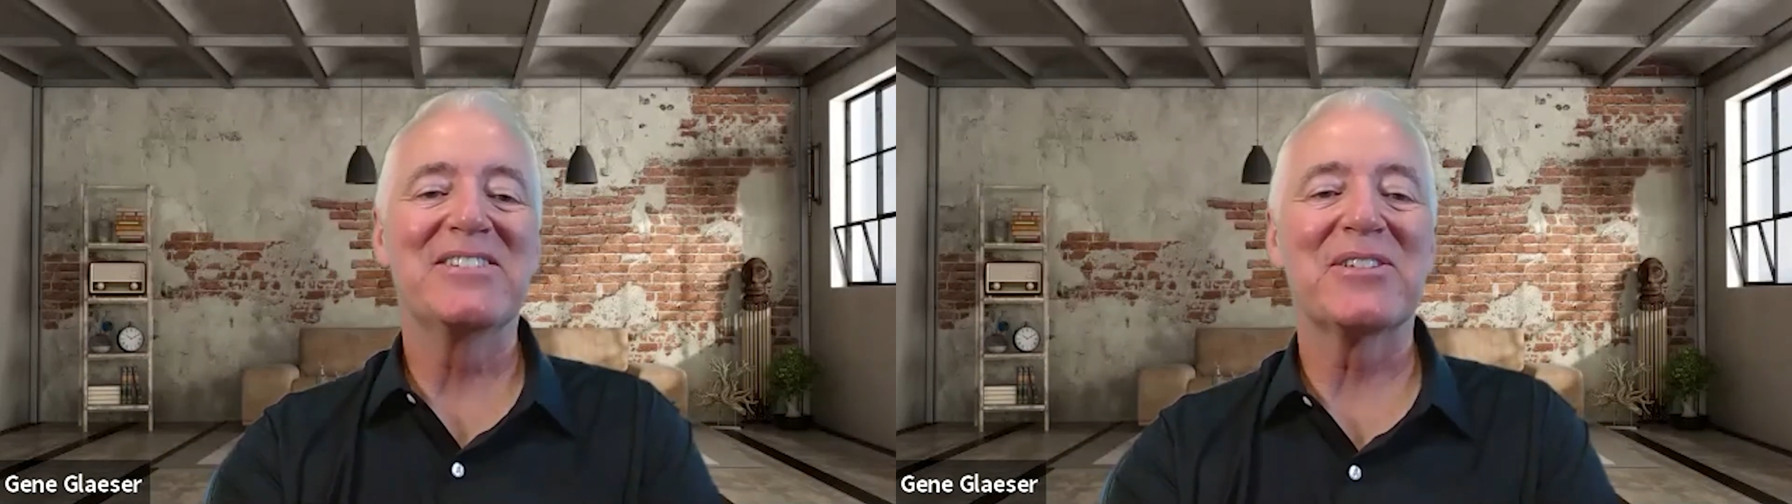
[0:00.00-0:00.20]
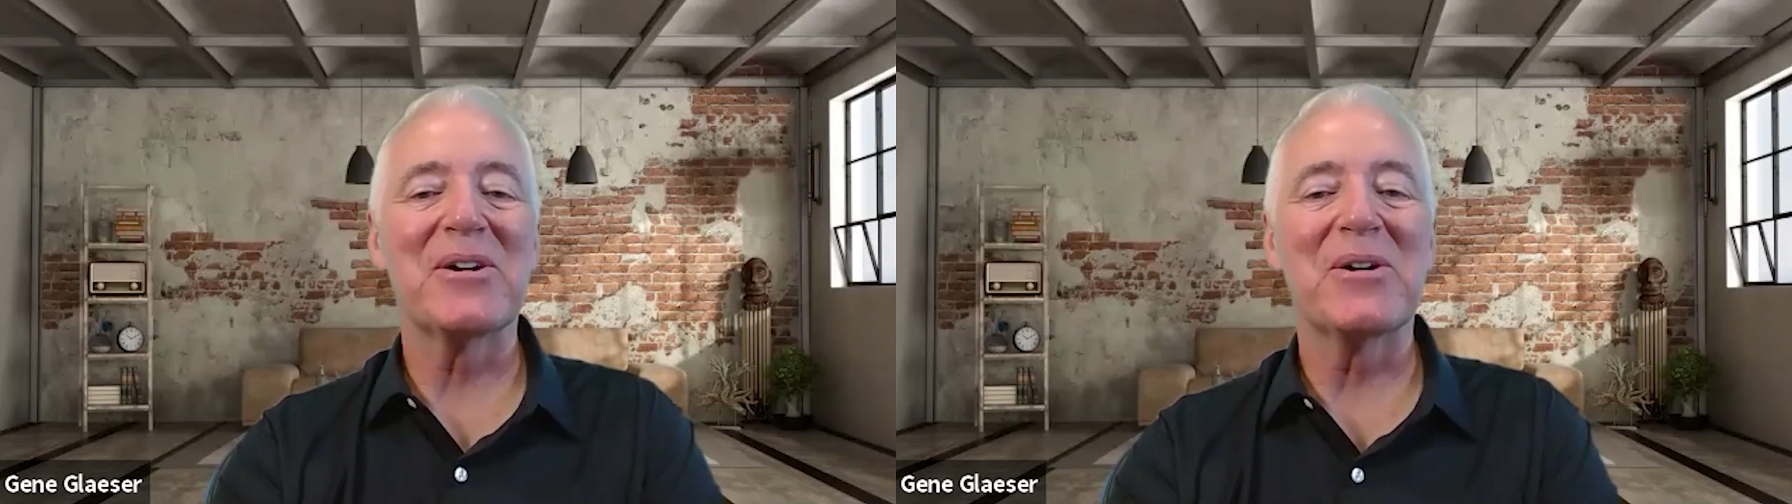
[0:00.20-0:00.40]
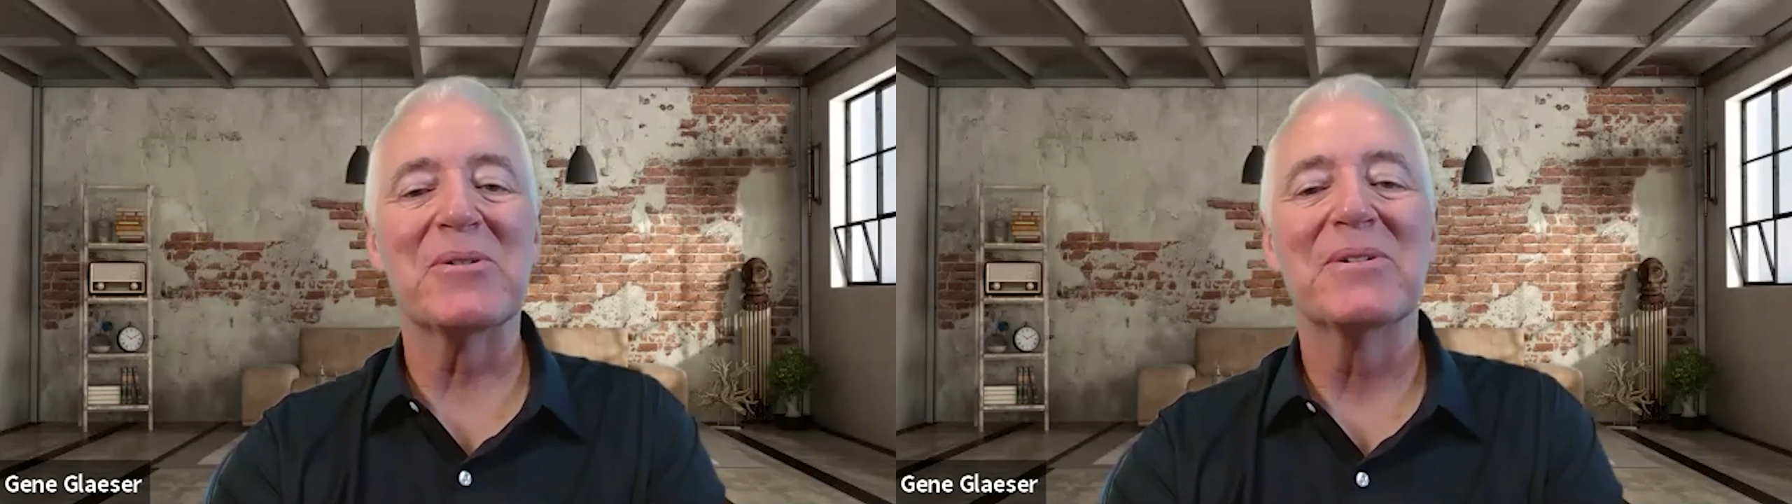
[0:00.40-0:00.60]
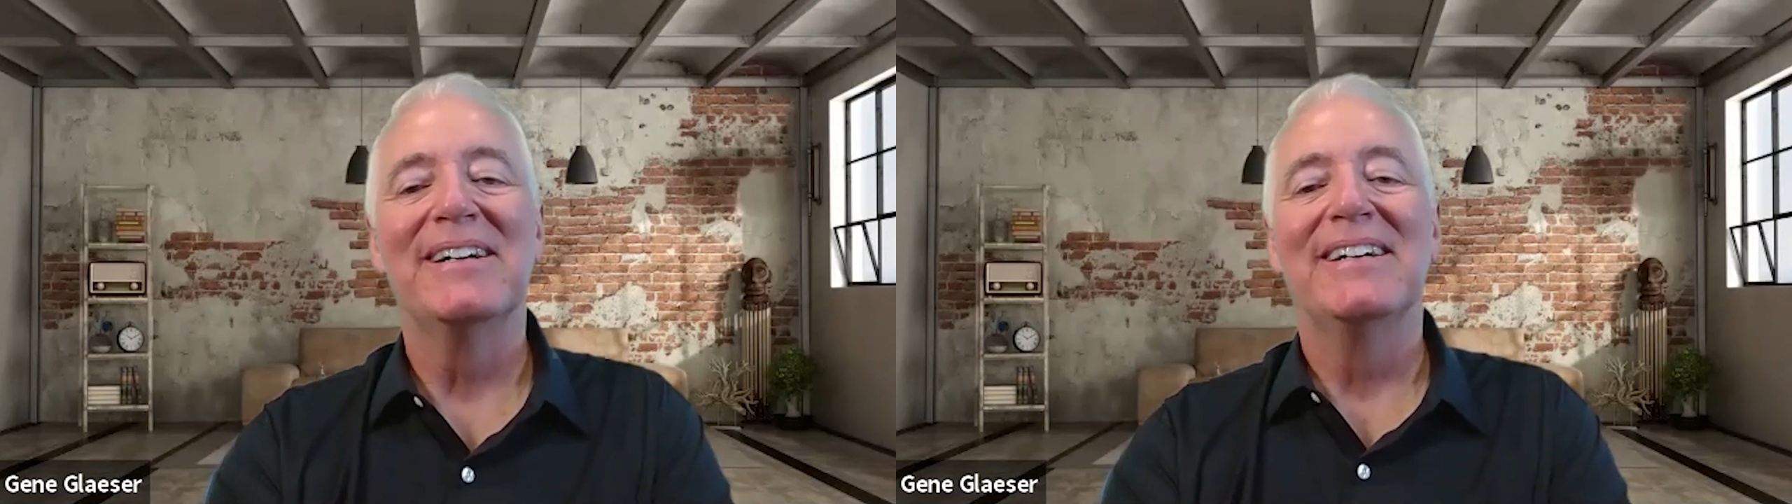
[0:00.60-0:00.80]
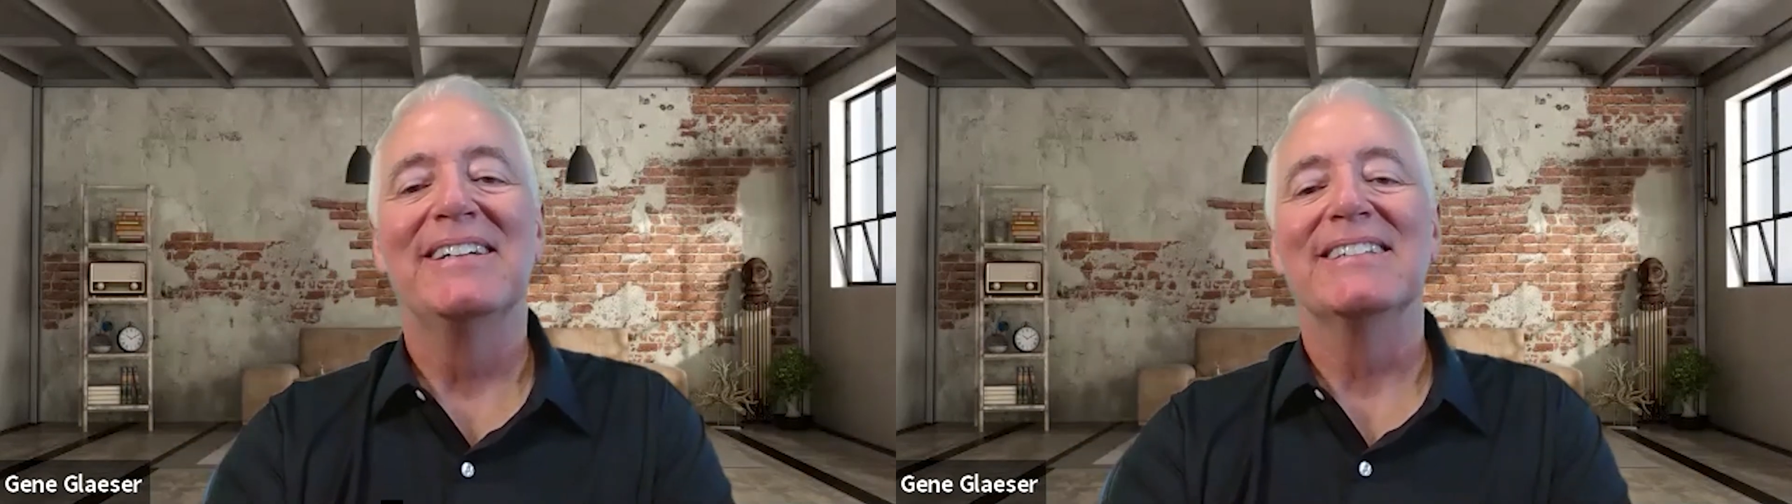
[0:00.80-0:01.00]
So
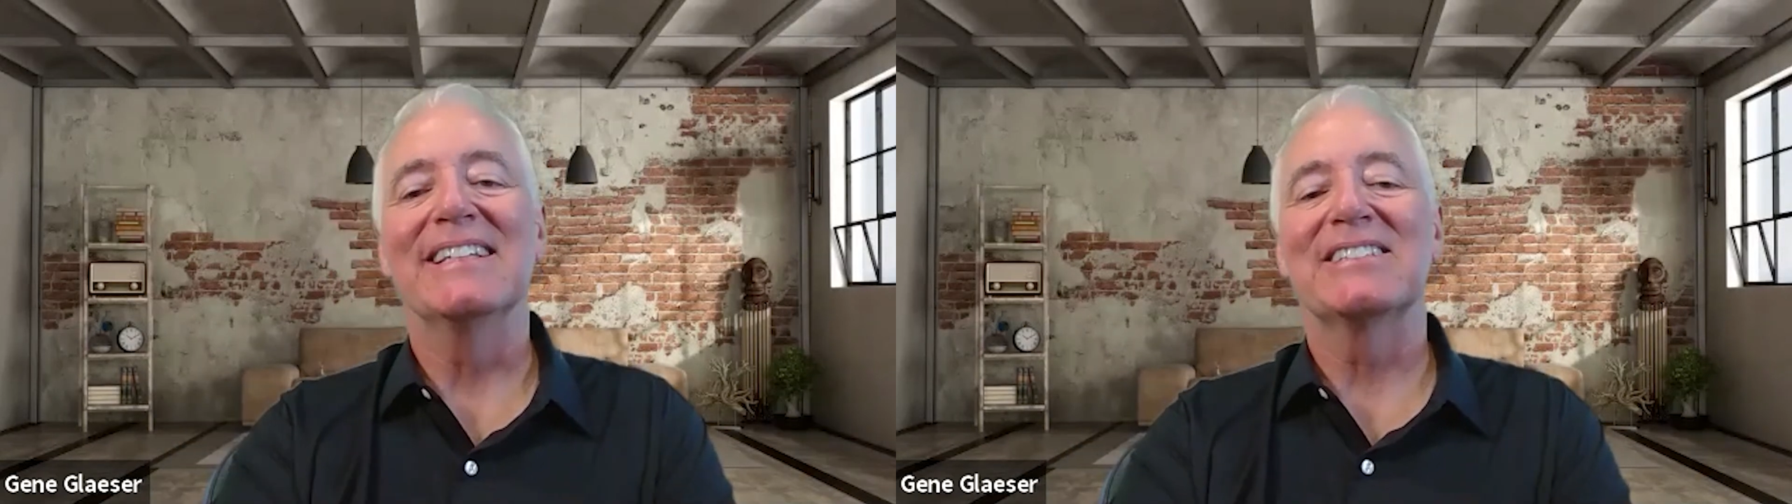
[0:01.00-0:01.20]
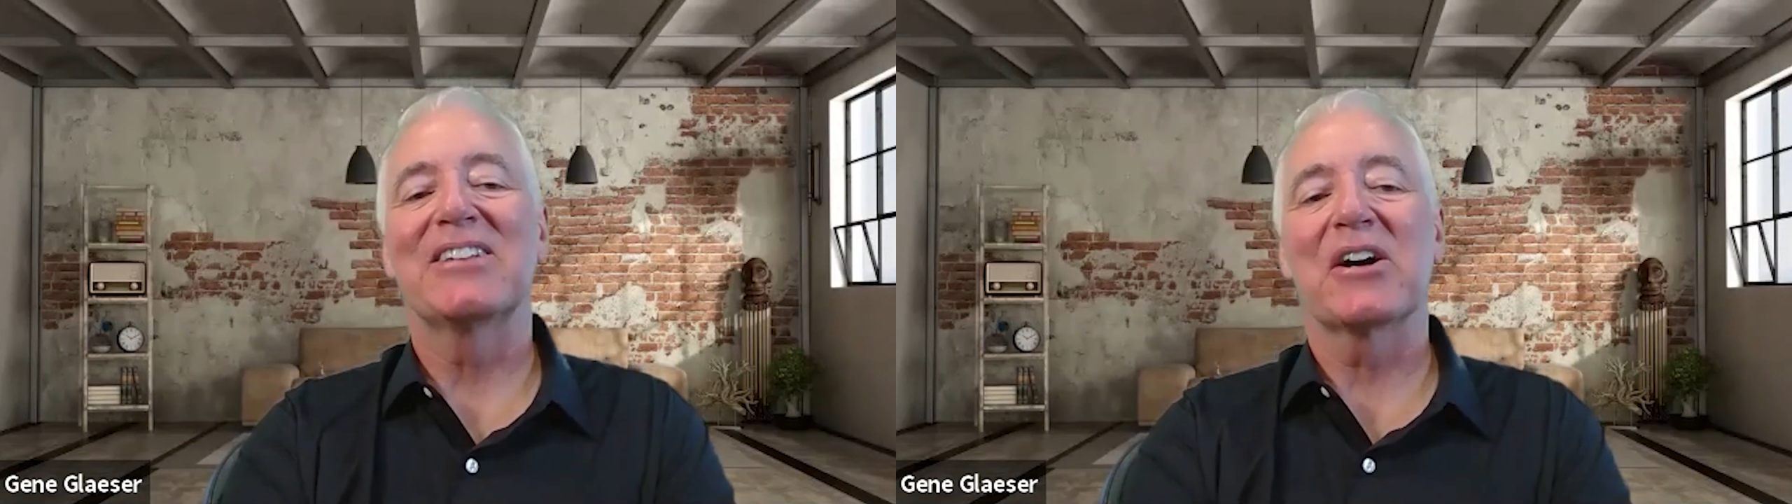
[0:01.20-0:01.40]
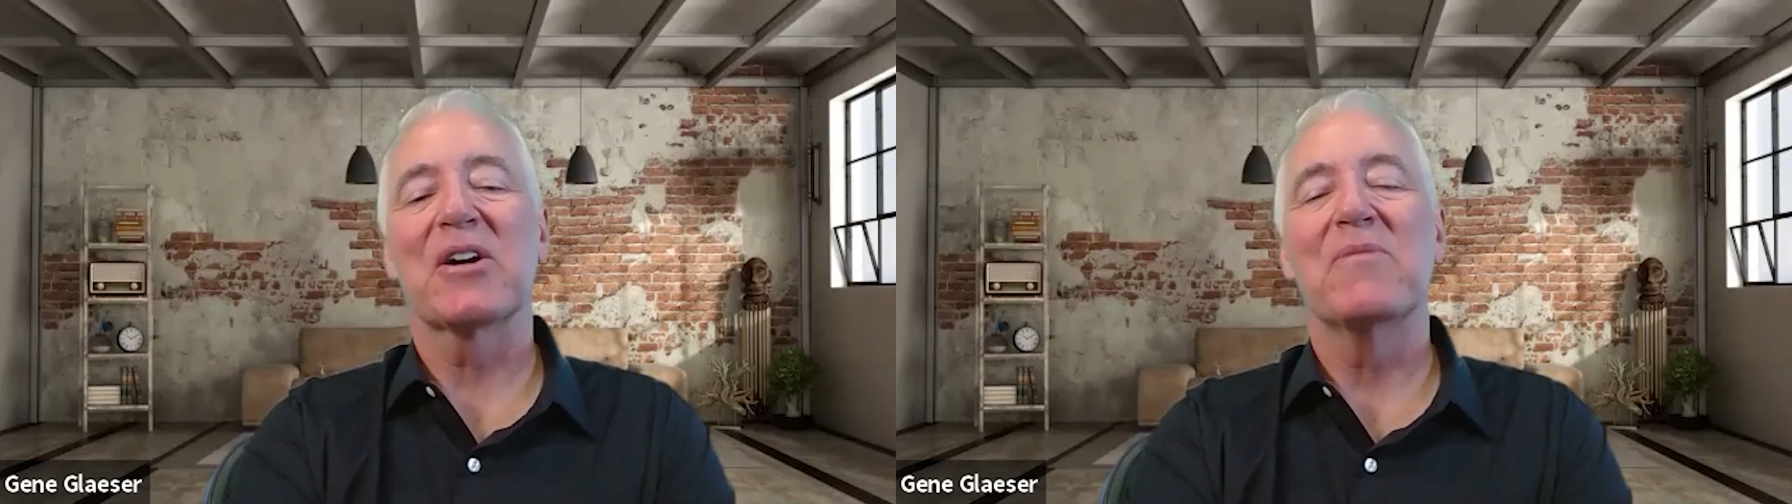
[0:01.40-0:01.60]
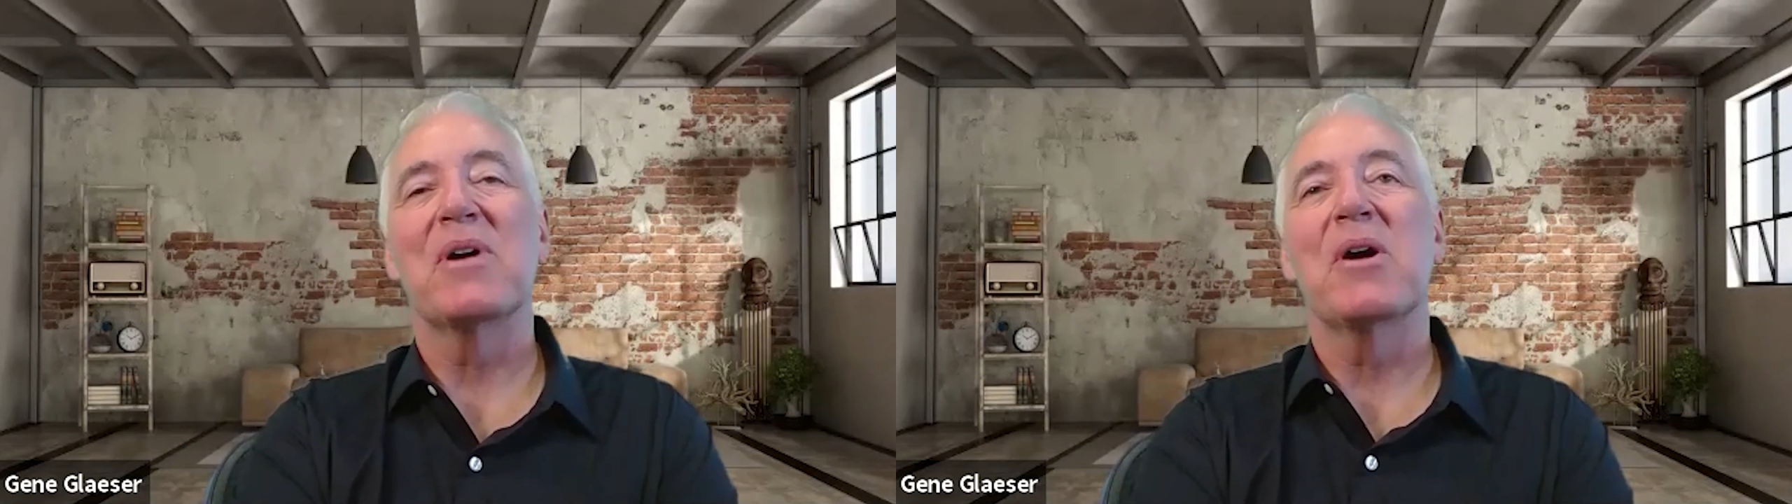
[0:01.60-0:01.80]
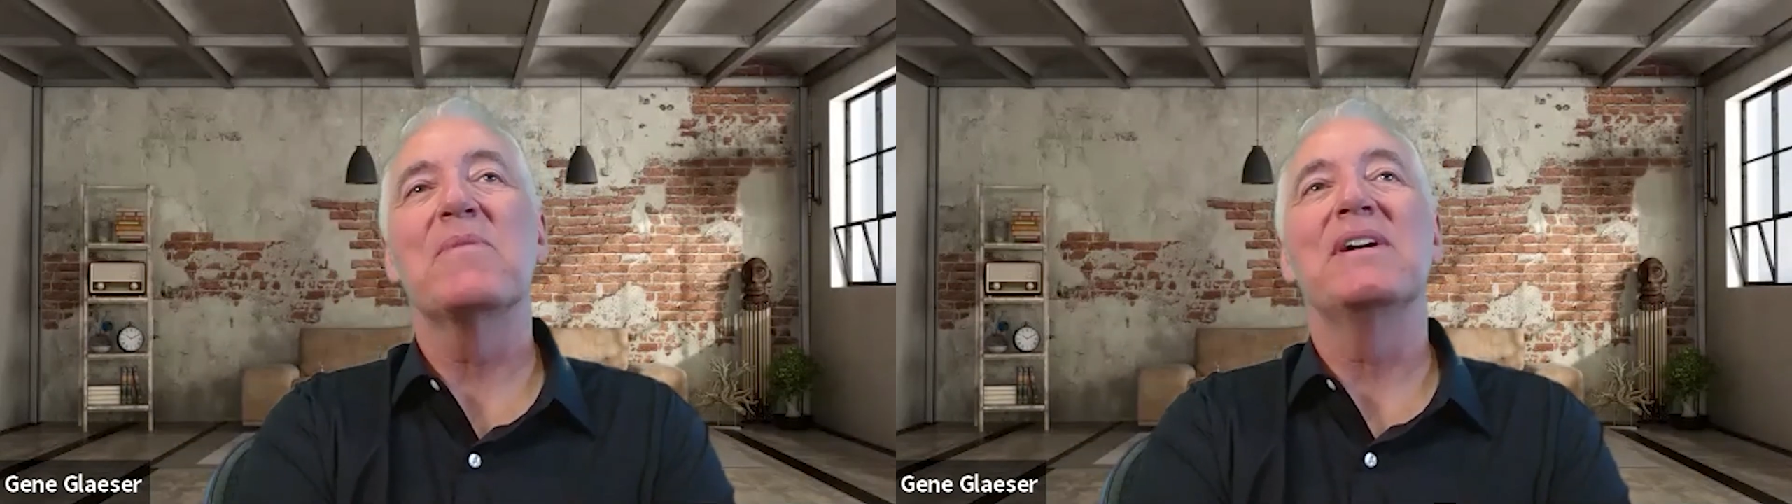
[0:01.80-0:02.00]
let's talk a
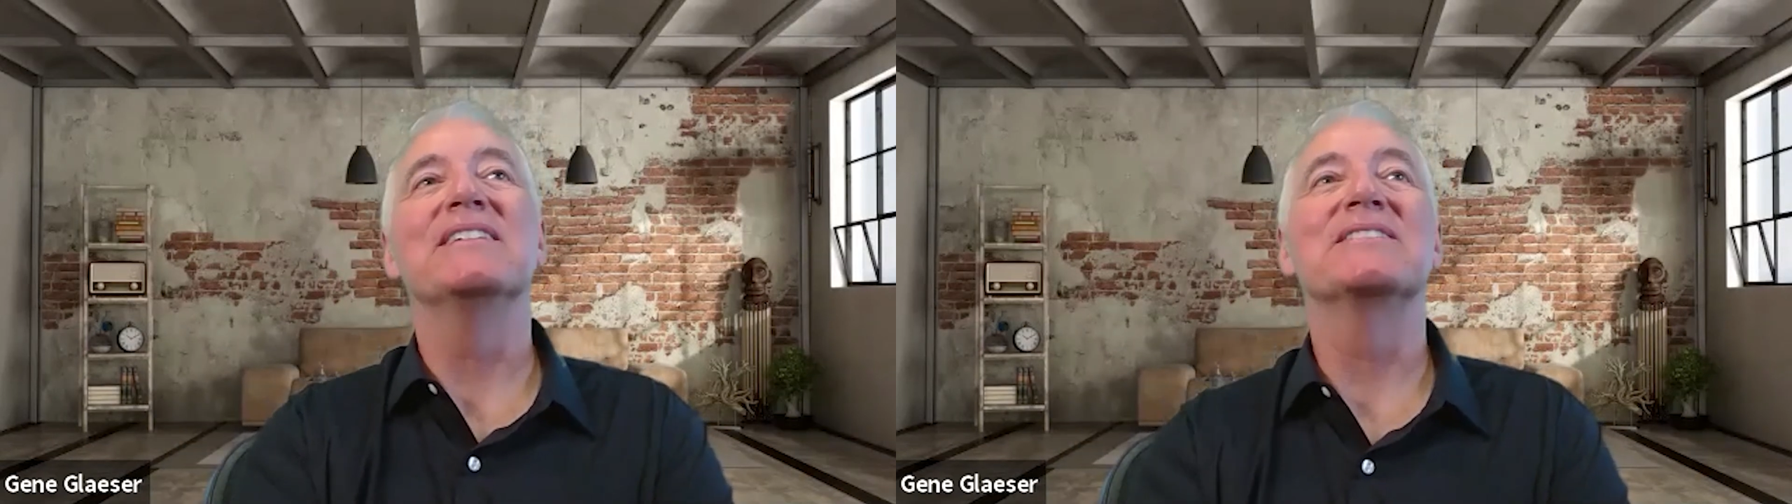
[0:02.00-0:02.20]
moment.